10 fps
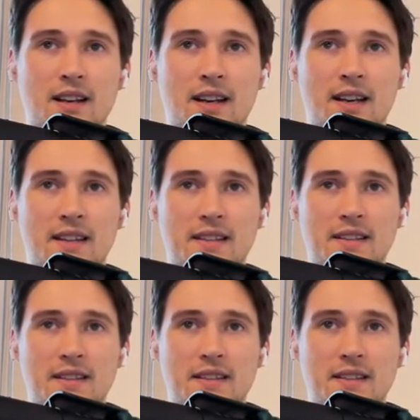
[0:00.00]
And
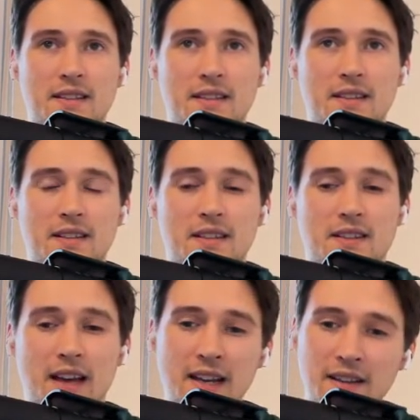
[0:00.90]

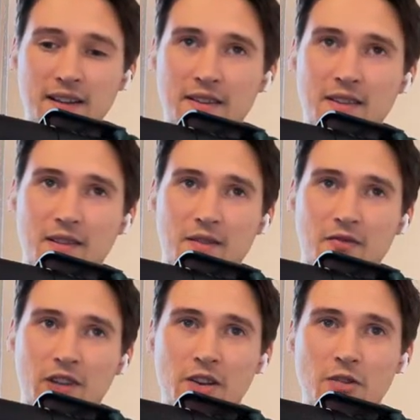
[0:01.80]
then
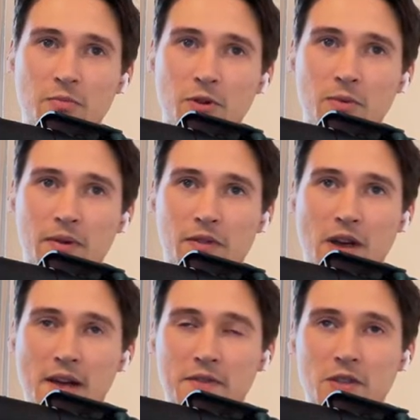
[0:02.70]
with a new problem, if you
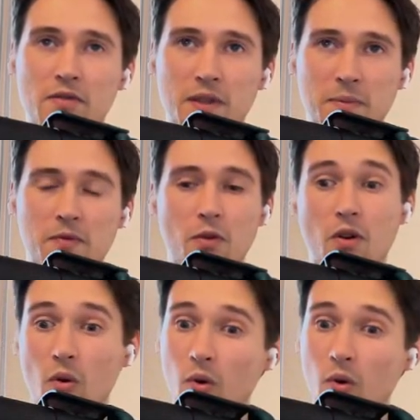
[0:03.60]
have solved it before,